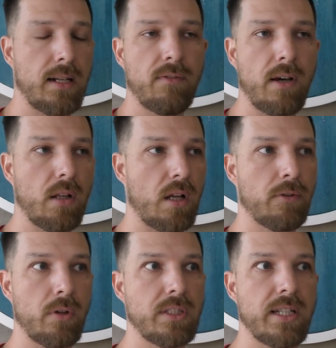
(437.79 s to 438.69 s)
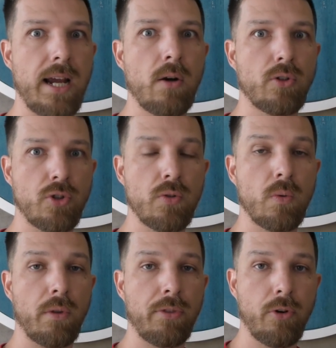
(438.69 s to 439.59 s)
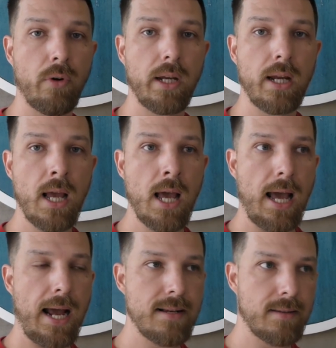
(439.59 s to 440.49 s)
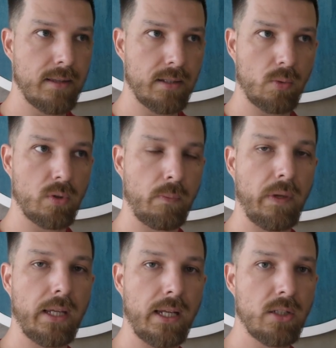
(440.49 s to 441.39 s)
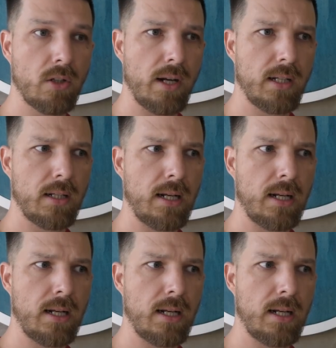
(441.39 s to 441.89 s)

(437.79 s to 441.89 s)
It felt like for a day or two or three as this was being integrated.